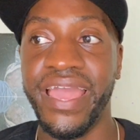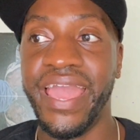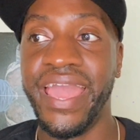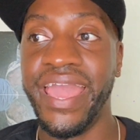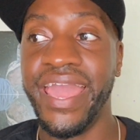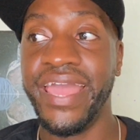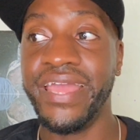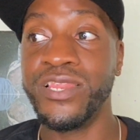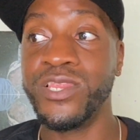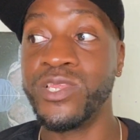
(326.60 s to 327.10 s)

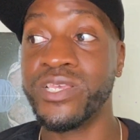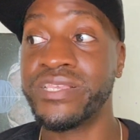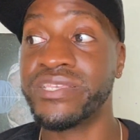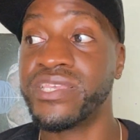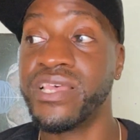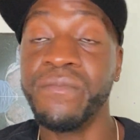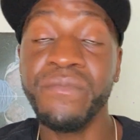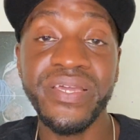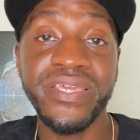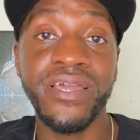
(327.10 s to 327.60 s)
And
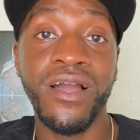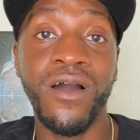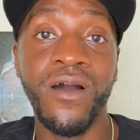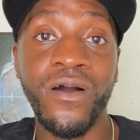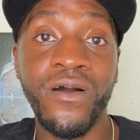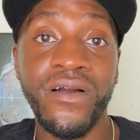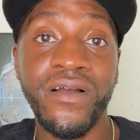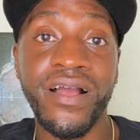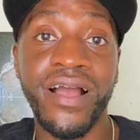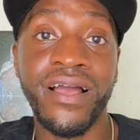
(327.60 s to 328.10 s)
some of
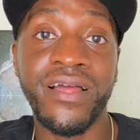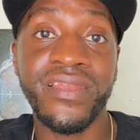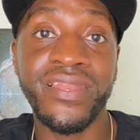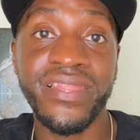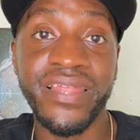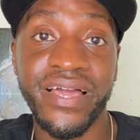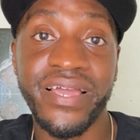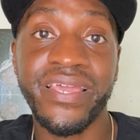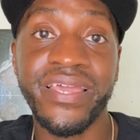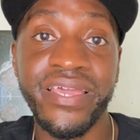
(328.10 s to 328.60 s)
y'all are
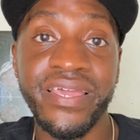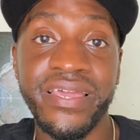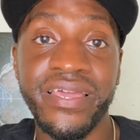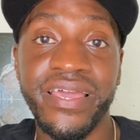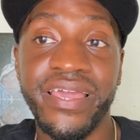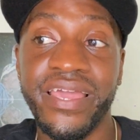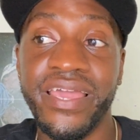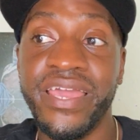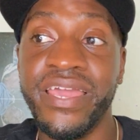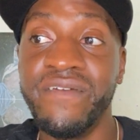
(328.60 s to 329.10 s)

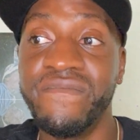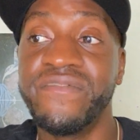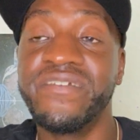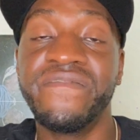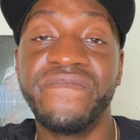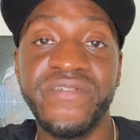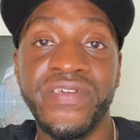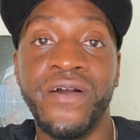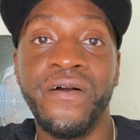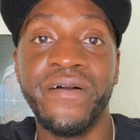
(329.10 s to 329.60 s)
lucky even
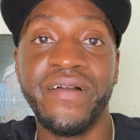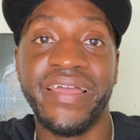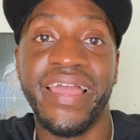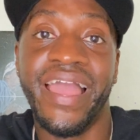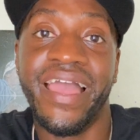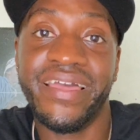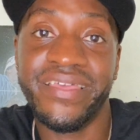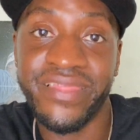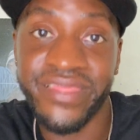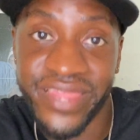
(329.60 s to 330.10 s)
if y'all
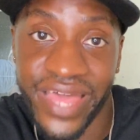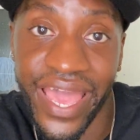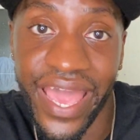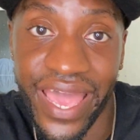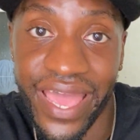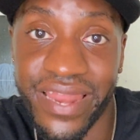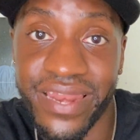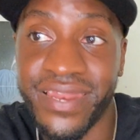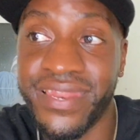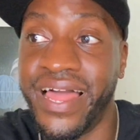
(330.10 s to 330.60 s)
got
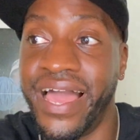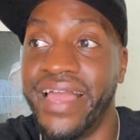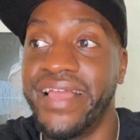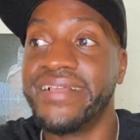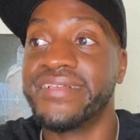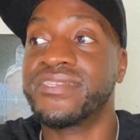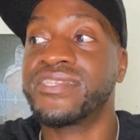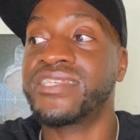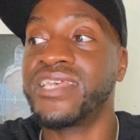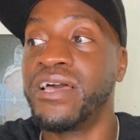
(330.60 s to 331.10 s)
that.
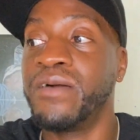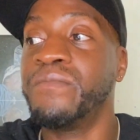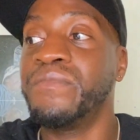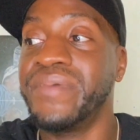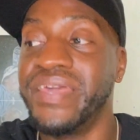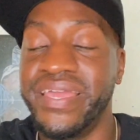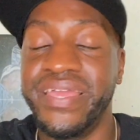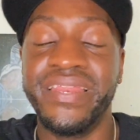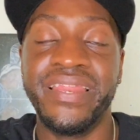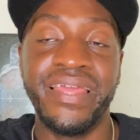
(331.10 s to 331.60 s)
Like some
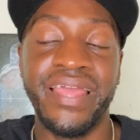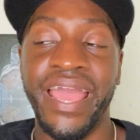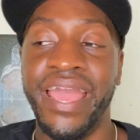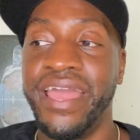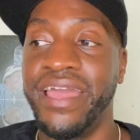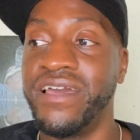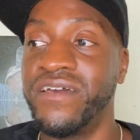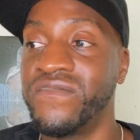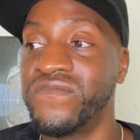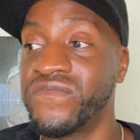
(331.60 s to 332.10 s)
men
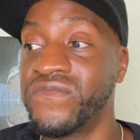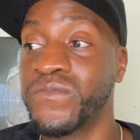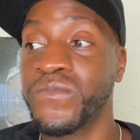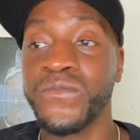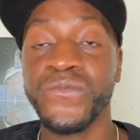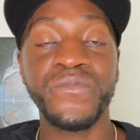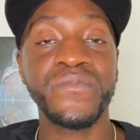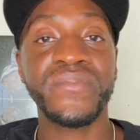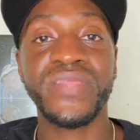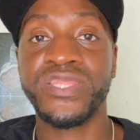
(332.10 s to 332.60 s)
have
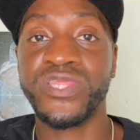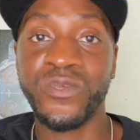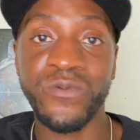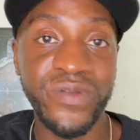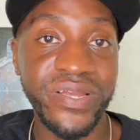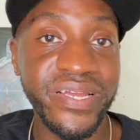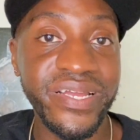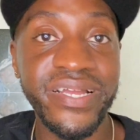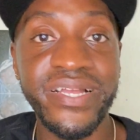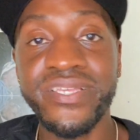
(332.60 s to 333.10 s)

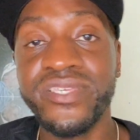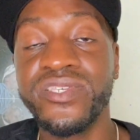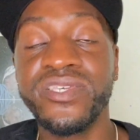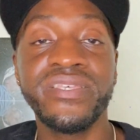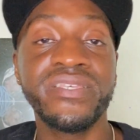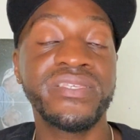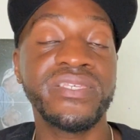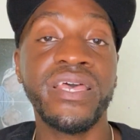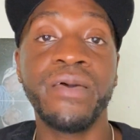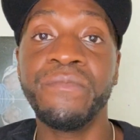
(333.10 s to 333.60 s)
3
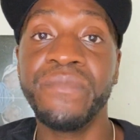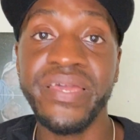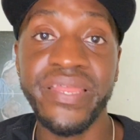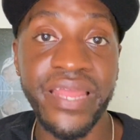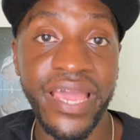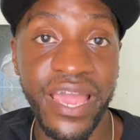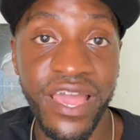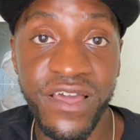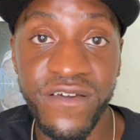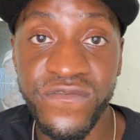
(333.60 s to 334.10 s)
inches, some men
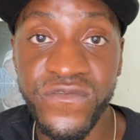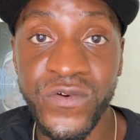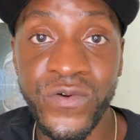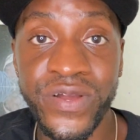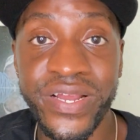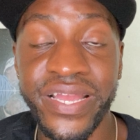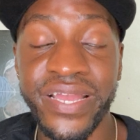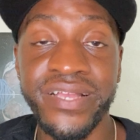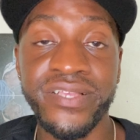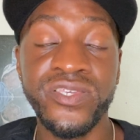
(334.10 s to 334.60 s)
have
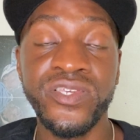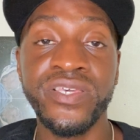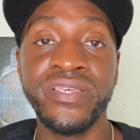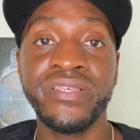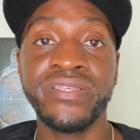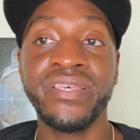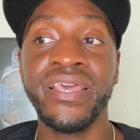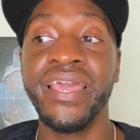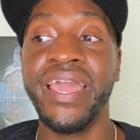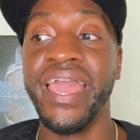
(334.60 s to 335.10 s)
4
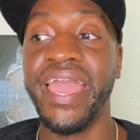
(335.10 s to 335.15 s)
inches.